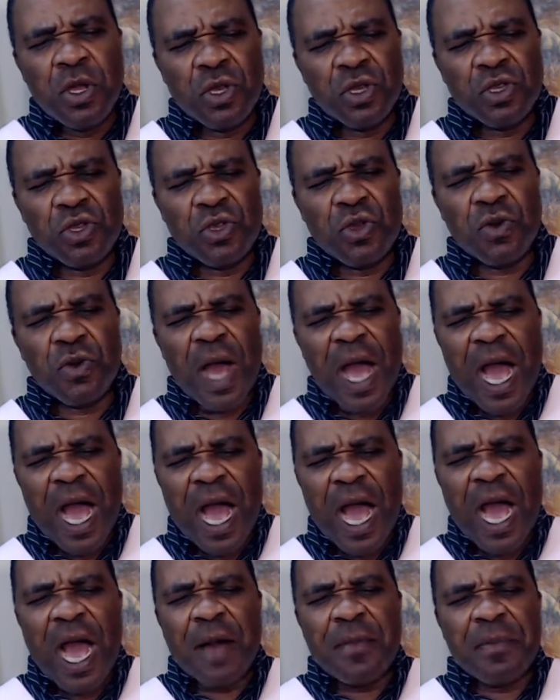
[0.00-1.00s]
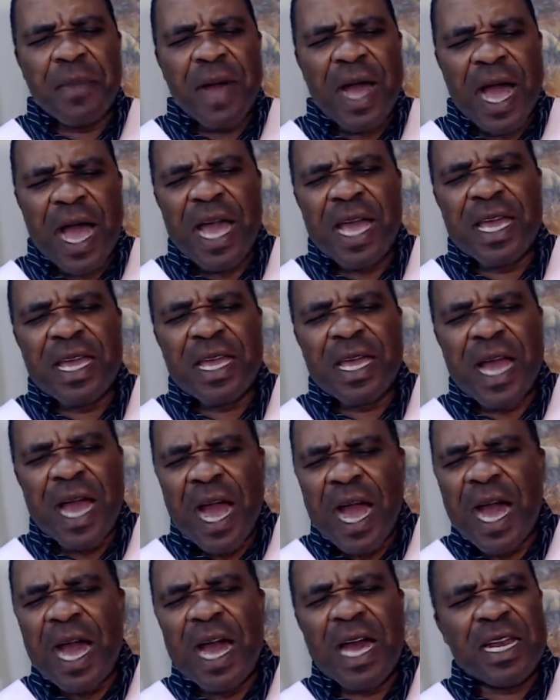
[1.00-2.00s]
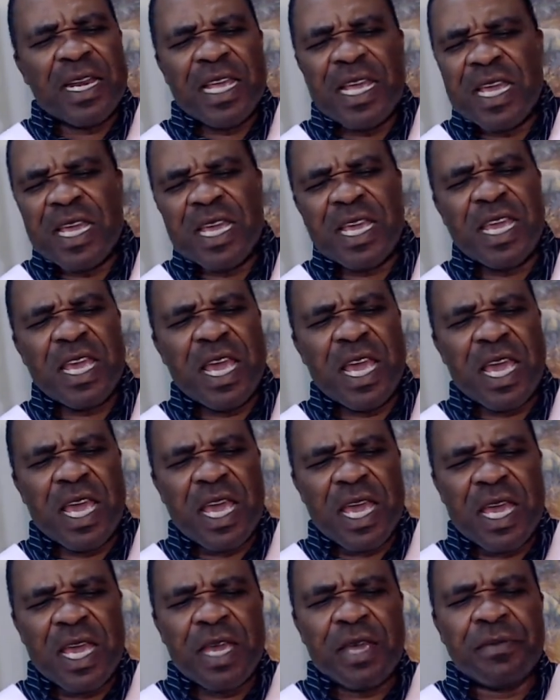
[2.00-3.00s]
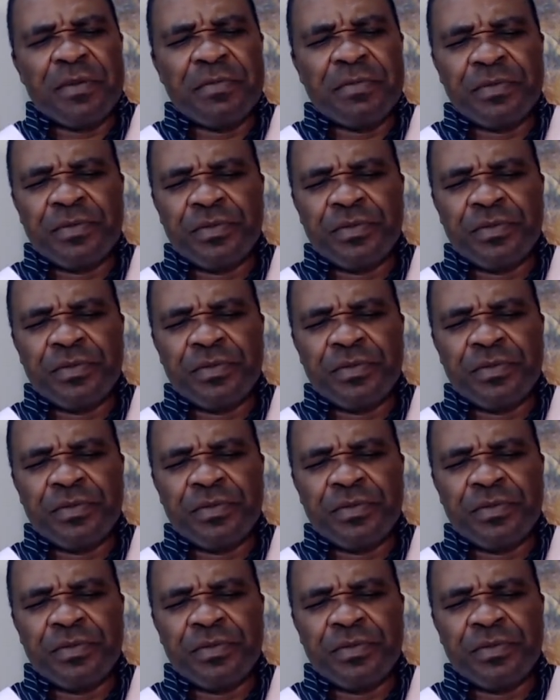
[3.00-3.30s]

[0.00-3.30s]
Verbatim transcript: You are my Alim.